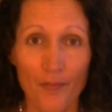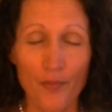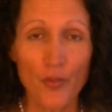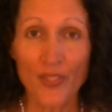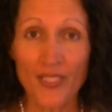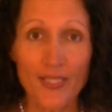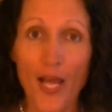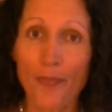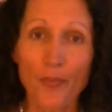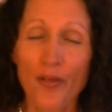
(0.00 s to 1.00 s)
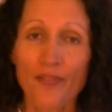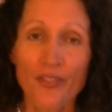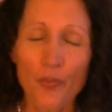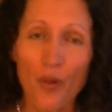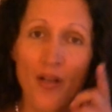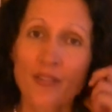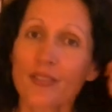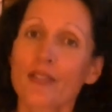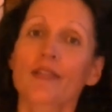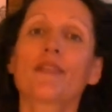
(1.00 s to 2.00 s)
You can stop wherever you want.